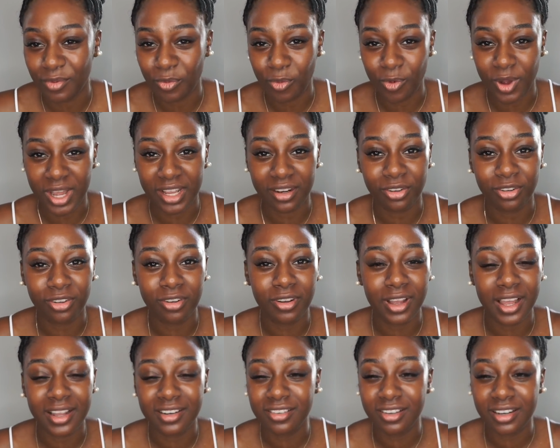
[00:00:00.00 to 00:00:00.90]
why
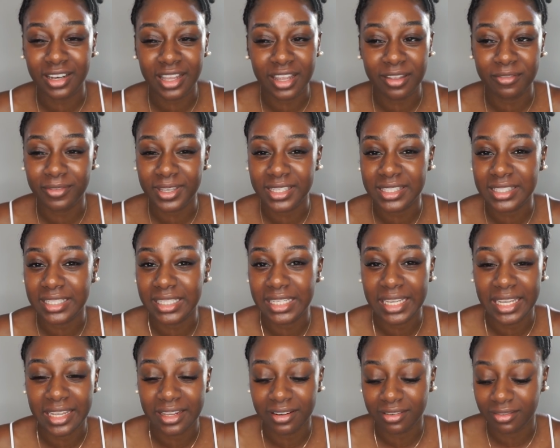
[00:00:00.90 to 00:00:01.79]
not I don't like
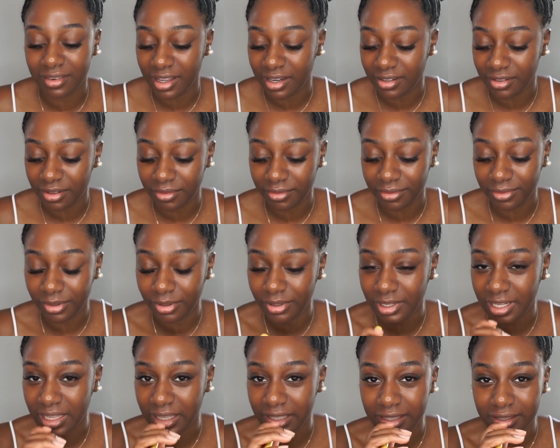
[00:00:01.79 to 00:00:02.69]
Vaseline I don't
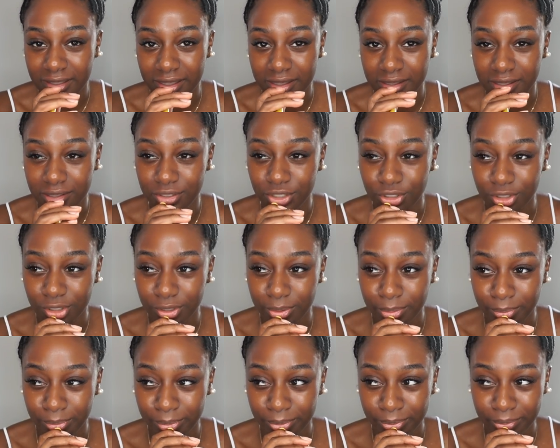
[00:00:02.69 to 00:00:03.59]
feel like it does the
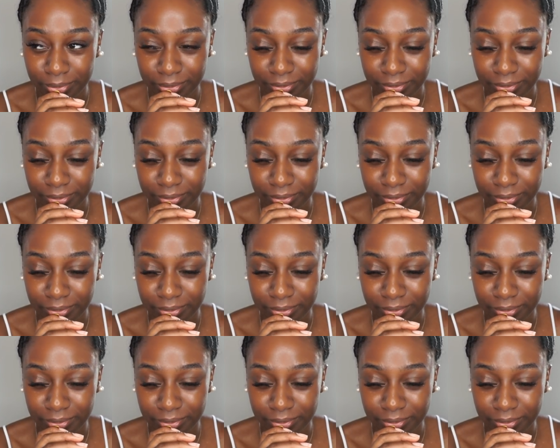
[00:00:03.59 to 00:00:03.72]
job